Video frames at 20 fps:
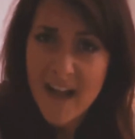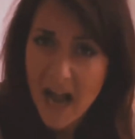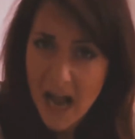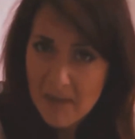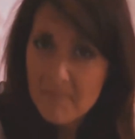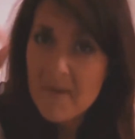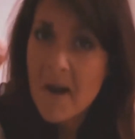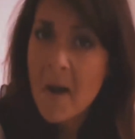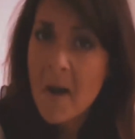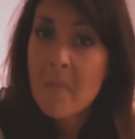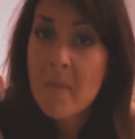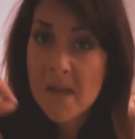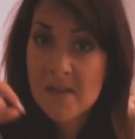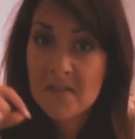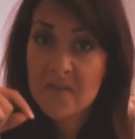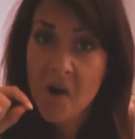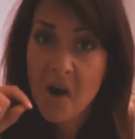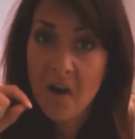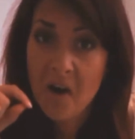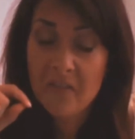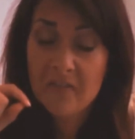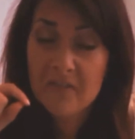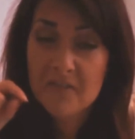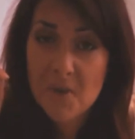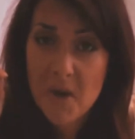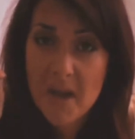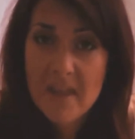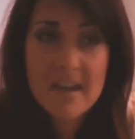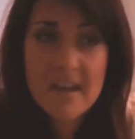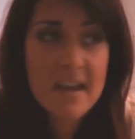I'm now pissed off,
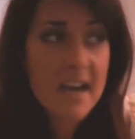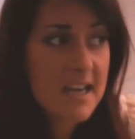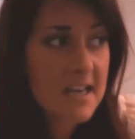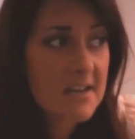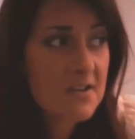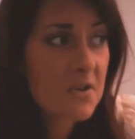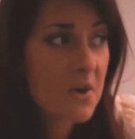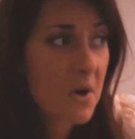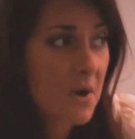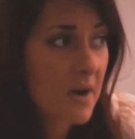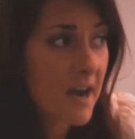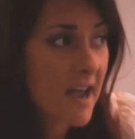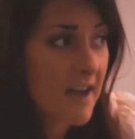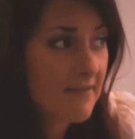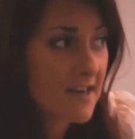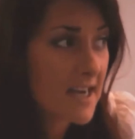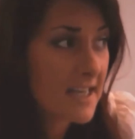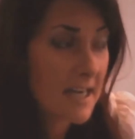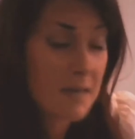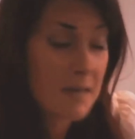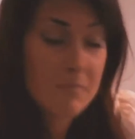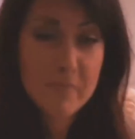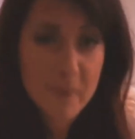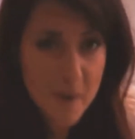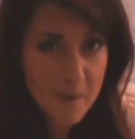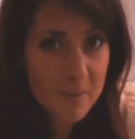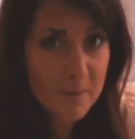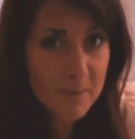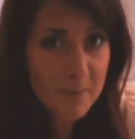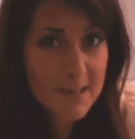so I think I need to go and have a lie down.
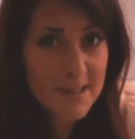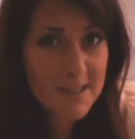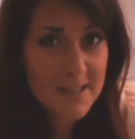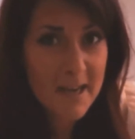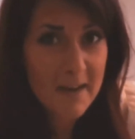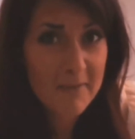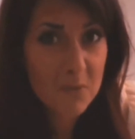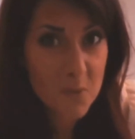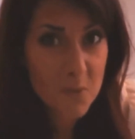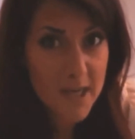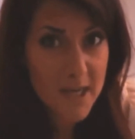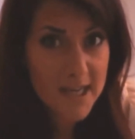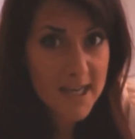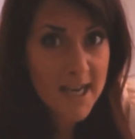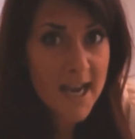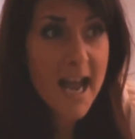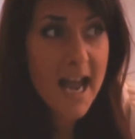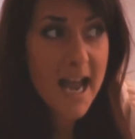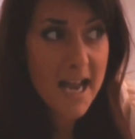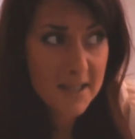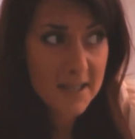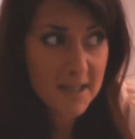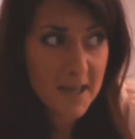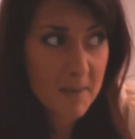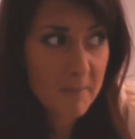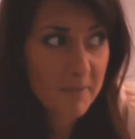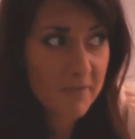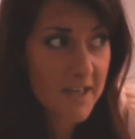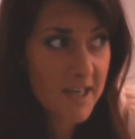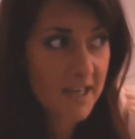Probably need to have a wee and a
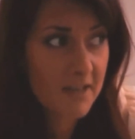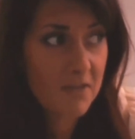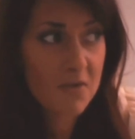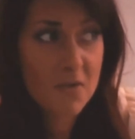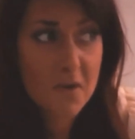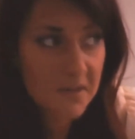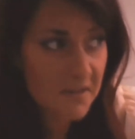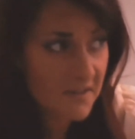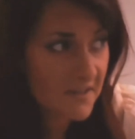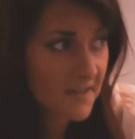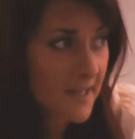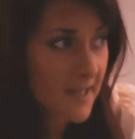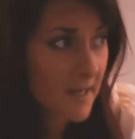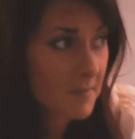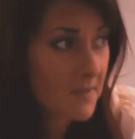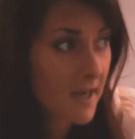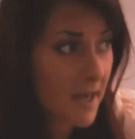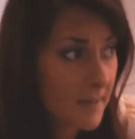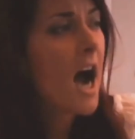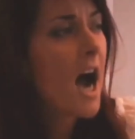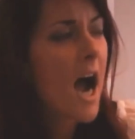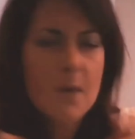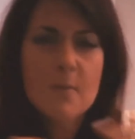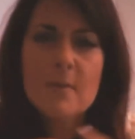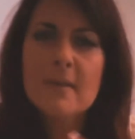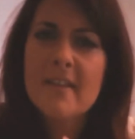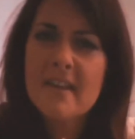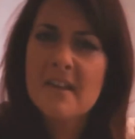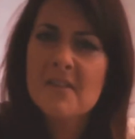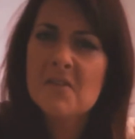cup of tea, not at the same time. I
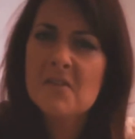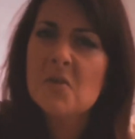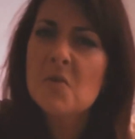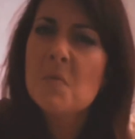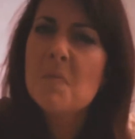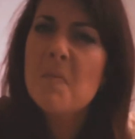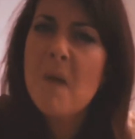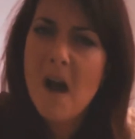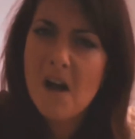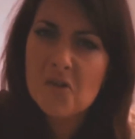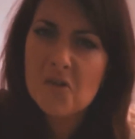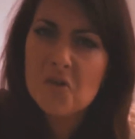will then do part